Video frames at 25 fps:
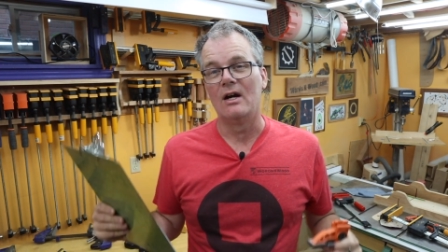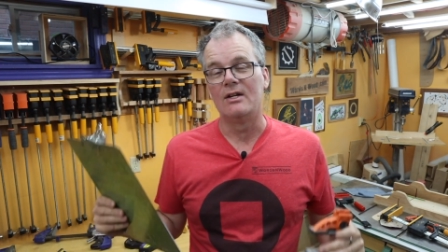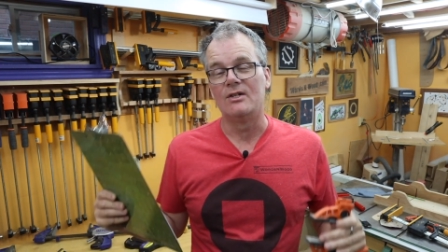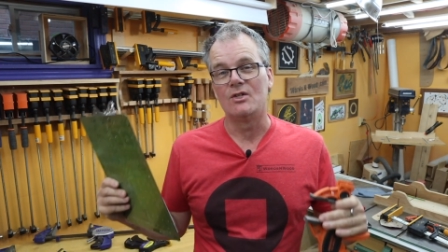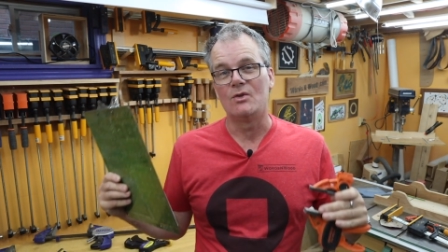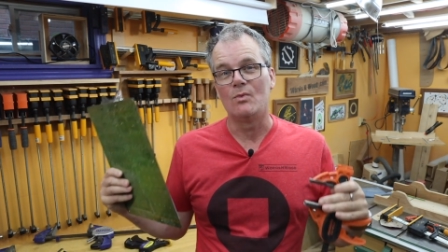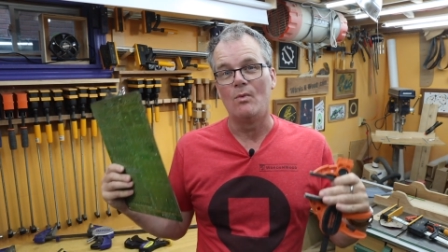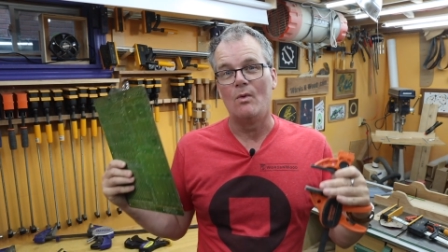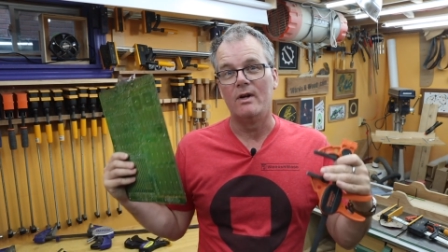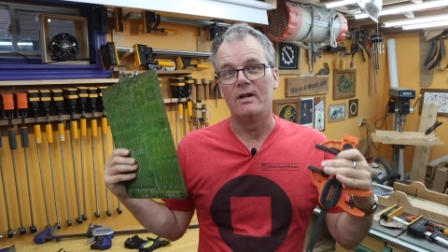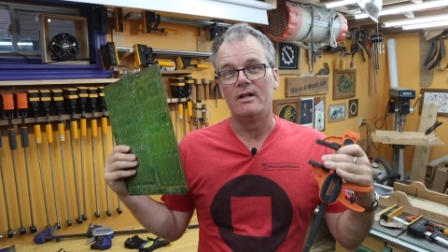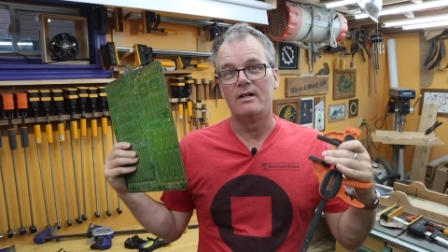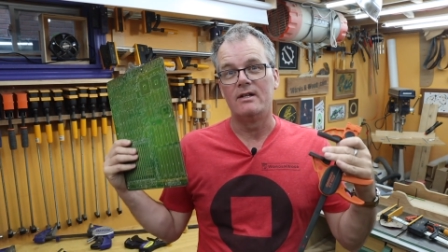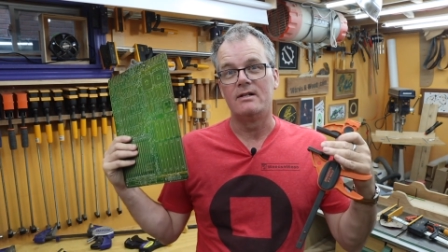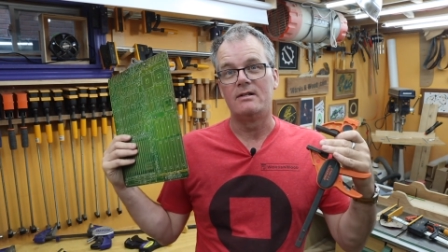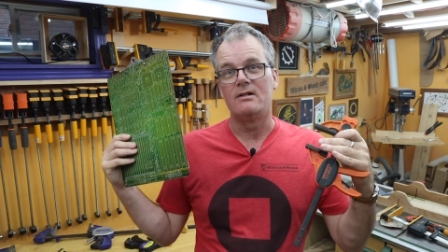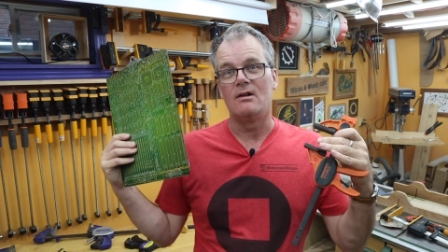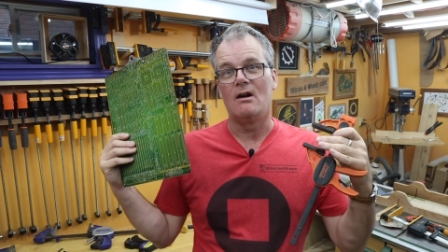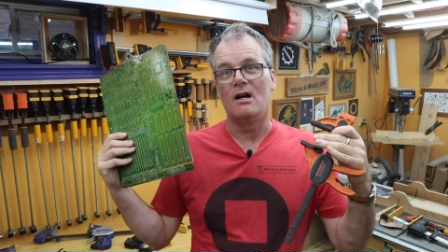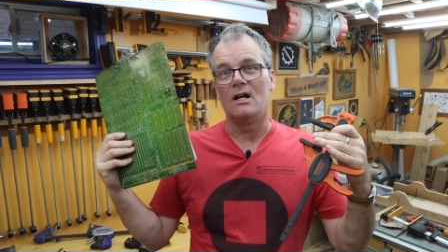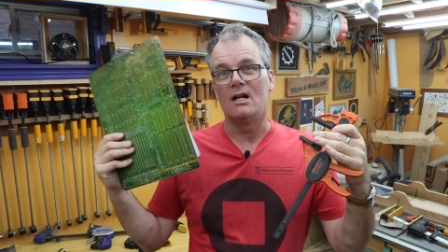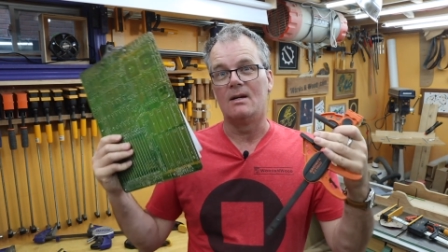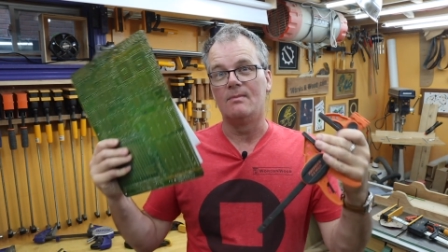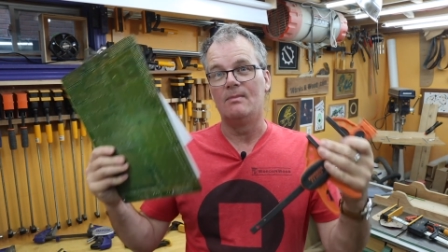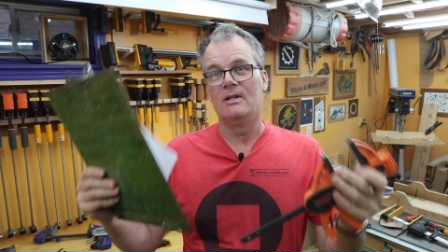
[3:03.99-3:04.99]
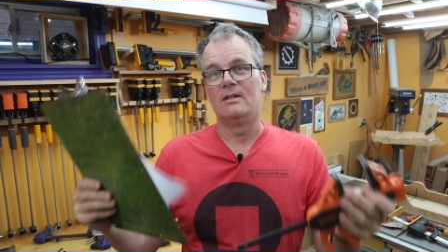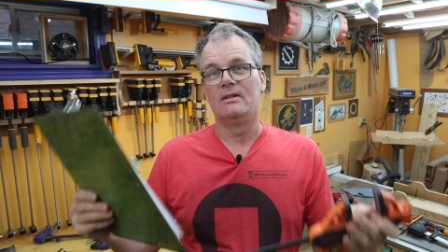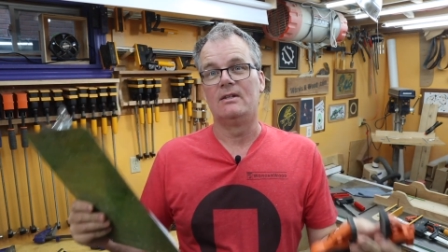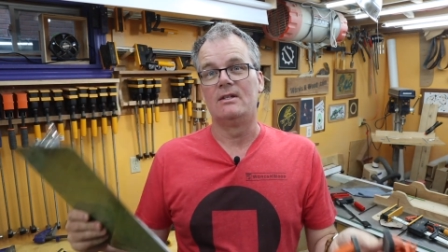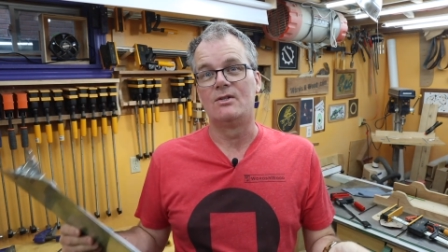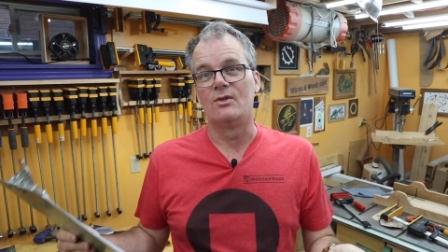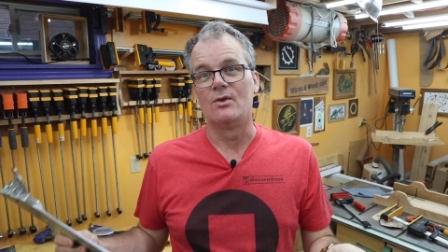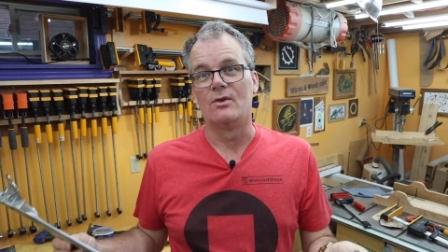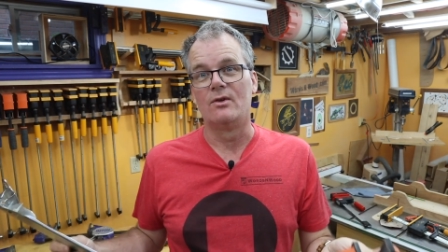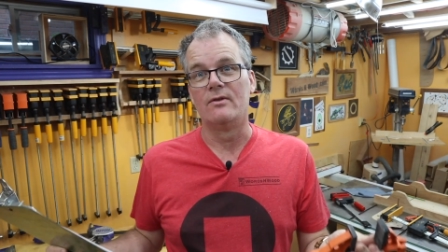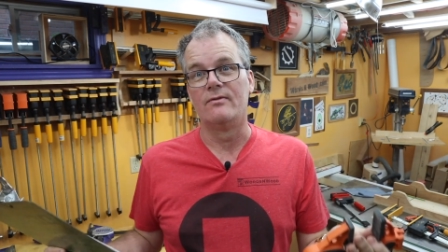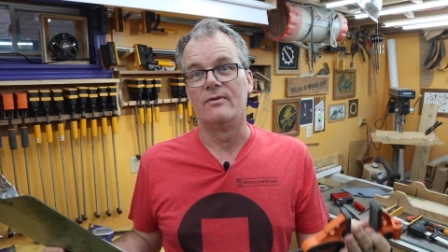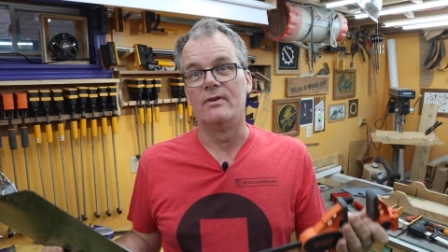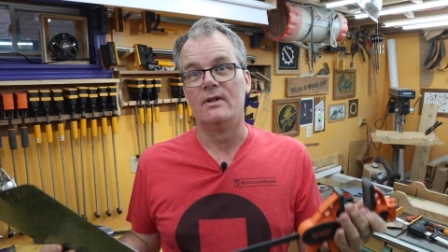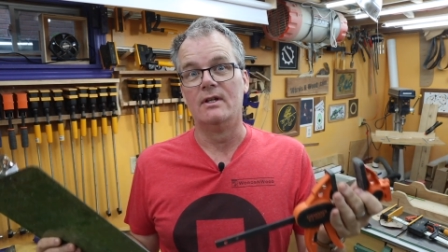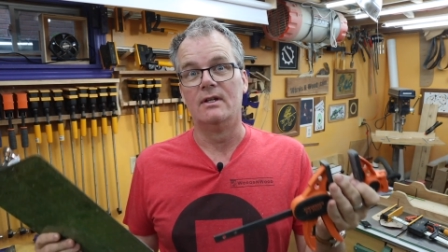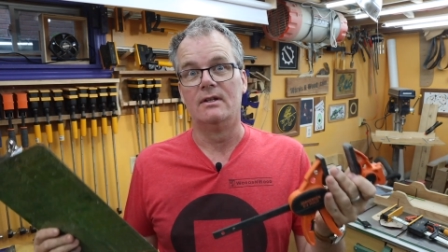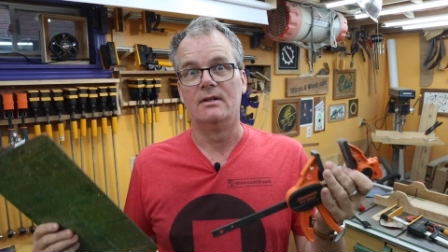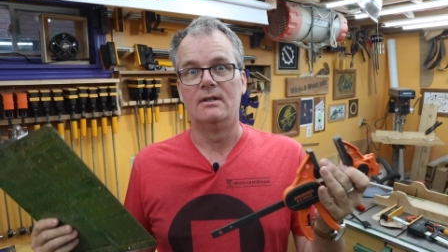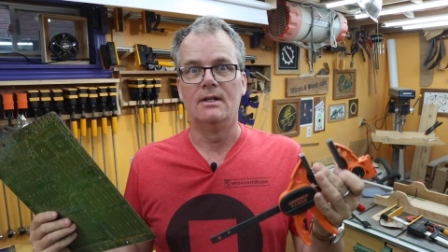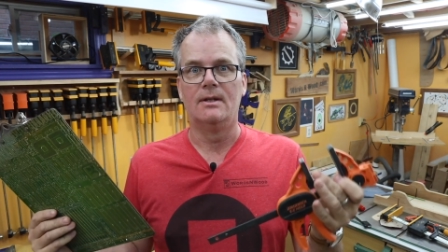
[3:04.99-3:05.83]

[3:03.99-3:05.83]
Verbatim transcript: I just wanted to talk about the sort of the,